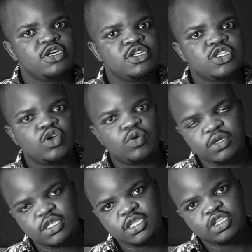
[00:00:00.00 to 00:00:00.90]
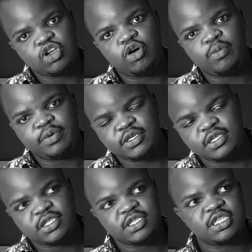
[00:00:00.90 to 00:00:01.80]
So we see the
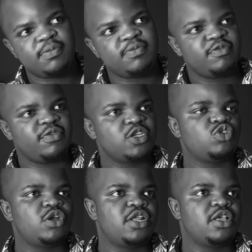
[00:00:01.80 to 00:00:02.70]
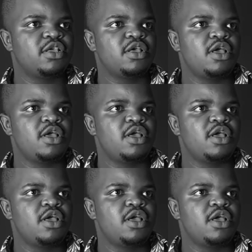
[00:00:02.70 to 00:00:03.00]
operations itself of the train.